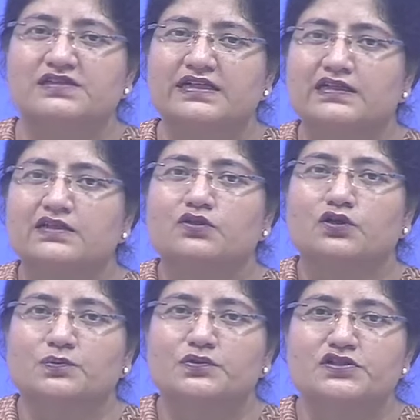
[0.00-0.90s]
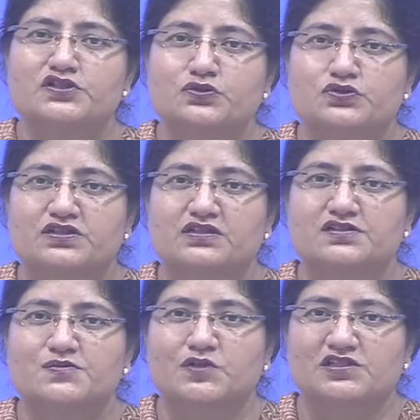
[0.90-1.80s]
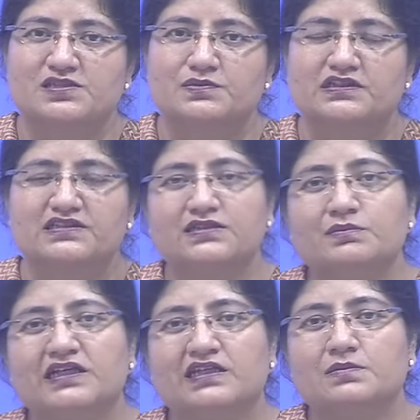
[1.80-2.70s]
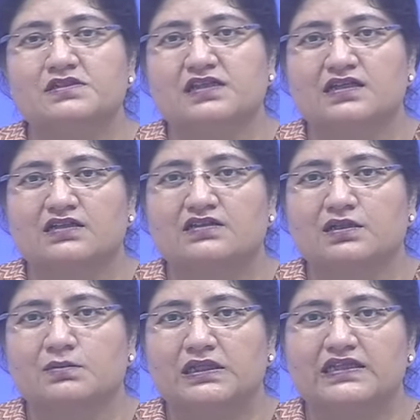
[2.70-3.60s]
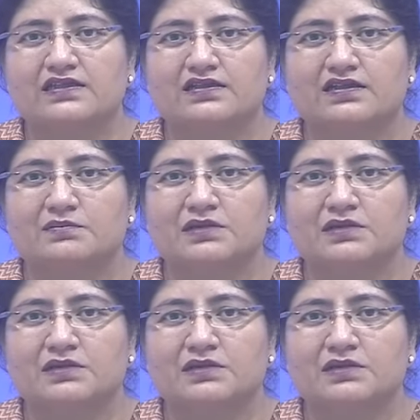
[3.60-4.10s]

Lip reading: titled Corporate Social Responsibility. My name is Aradhana Malik and I'm